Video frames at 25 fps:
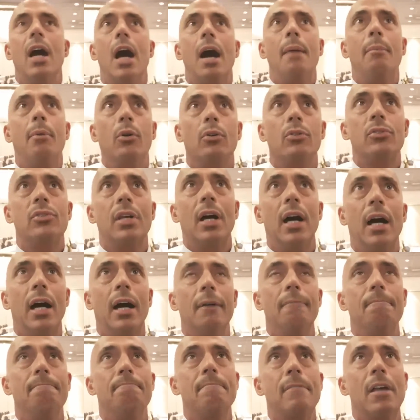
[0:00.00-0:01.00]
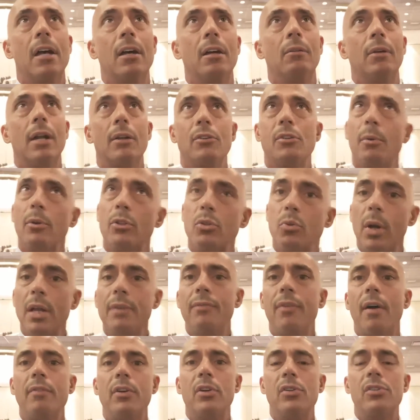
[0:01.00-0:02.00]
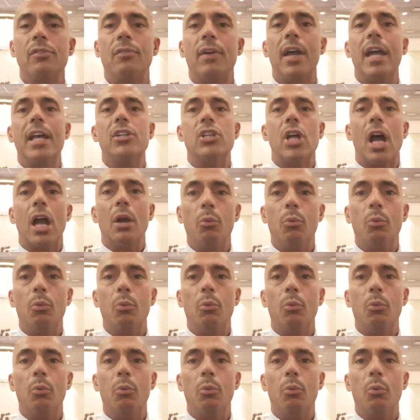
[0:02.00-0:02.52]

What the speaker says: When I was about 25 years of age,